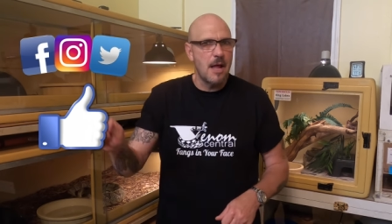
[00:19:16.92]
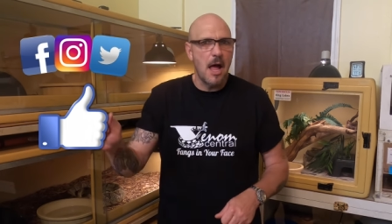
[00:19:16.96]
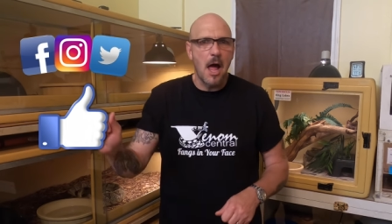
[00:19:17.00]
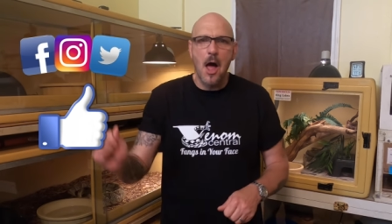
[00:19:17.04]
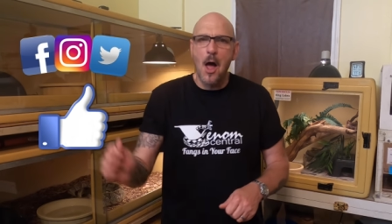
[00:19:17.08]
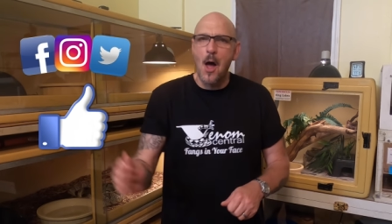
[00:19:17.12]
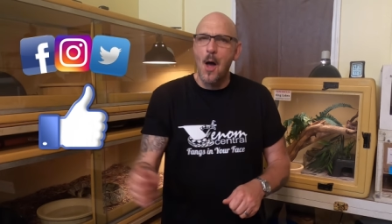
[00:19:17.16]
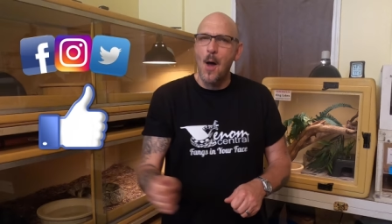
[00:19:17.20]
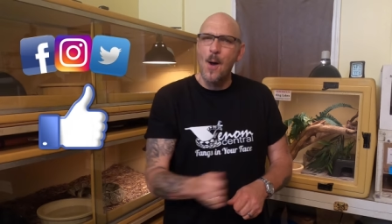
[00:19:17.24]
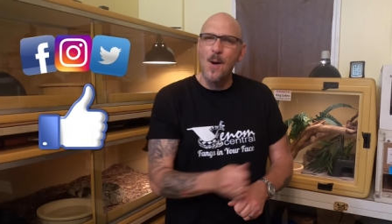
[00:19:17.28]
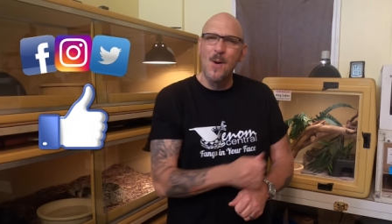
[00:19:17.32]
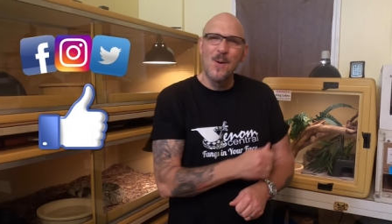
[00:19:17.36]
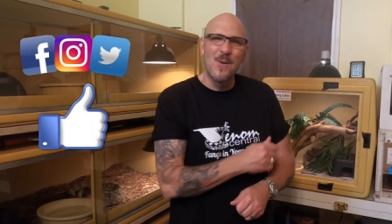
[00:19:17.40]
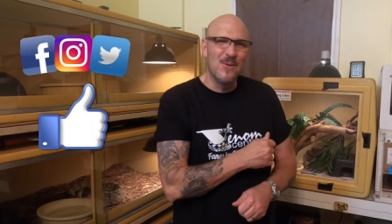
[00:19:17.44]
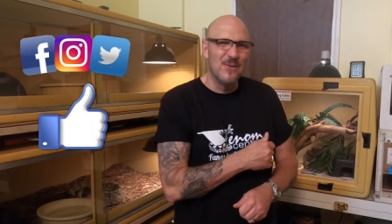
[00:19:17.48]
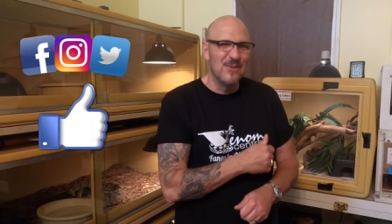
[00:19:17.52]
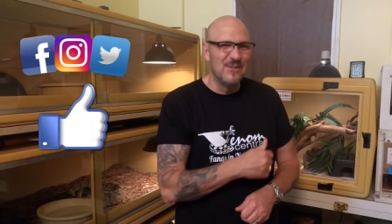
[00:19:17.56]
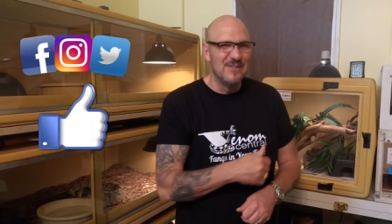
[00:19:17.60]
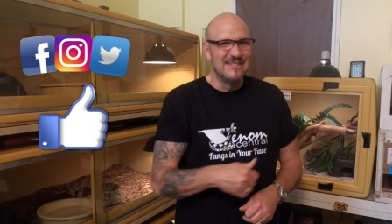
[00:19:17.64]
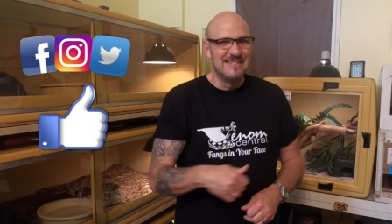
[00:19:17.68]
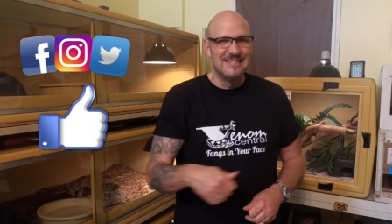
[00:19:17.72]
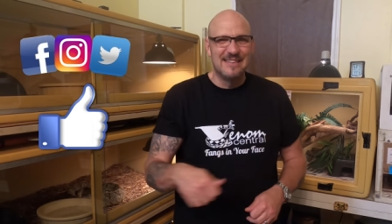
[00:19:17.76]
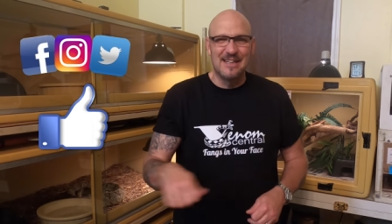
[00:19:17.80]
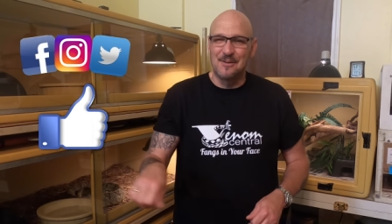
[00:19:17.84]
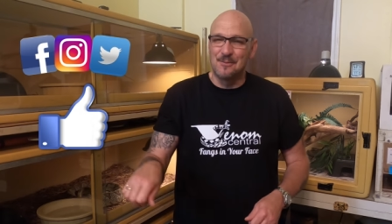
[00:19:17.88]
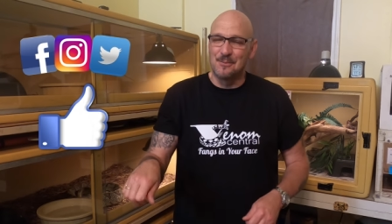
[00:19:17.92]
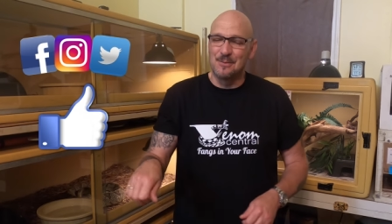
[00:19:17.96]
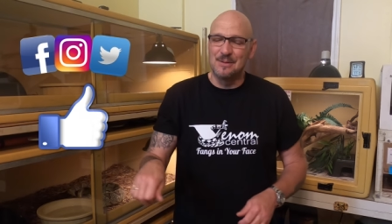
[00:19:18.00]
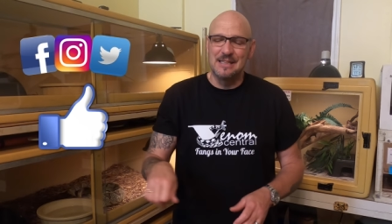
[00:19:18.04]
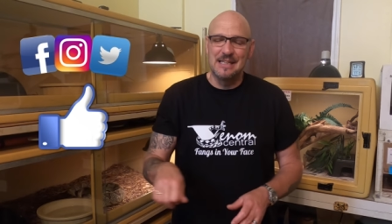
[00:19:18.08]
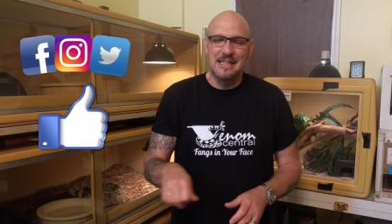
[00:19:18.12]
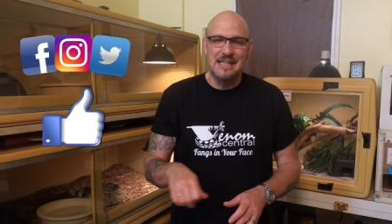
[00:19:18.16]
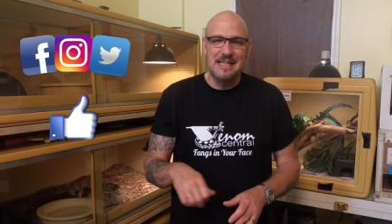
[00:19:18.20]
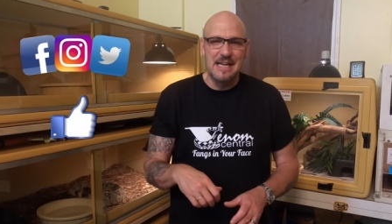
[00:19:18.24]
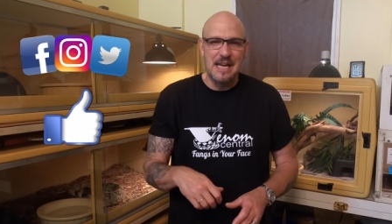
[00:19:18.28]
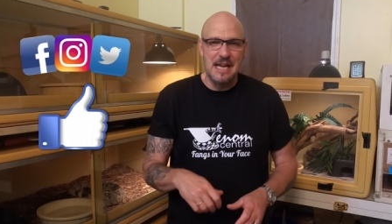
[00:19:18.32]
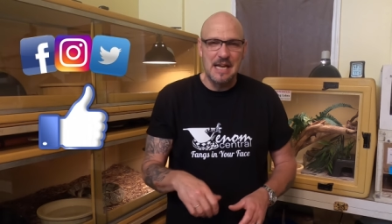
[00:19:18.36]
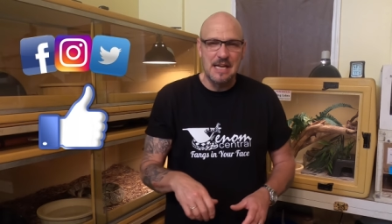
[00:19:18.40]
down. They're
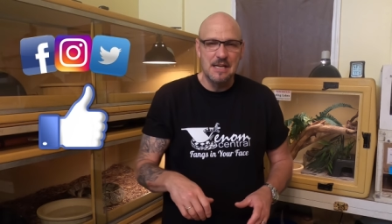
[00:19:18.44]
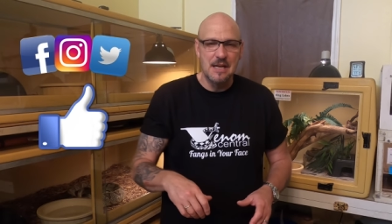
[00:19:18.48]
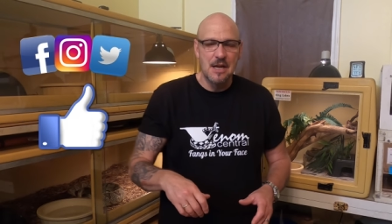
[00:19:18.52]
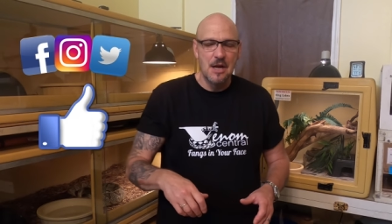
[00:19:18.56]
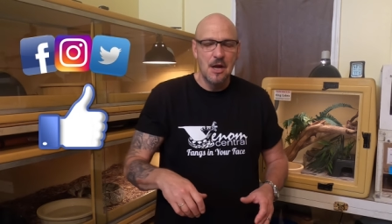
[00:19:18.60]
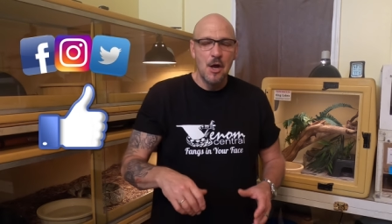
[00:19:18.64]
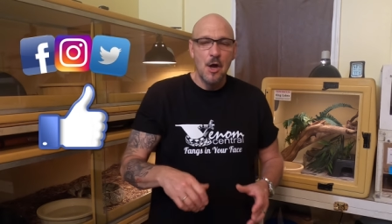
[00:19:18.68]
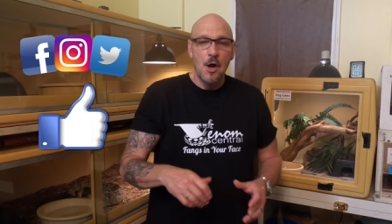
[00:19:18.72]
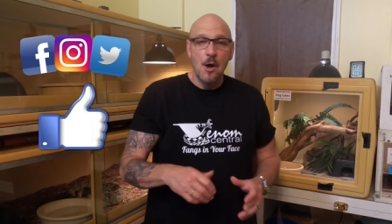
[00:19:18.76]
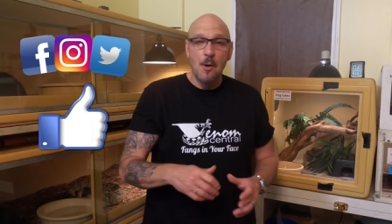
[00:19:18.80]
really neat.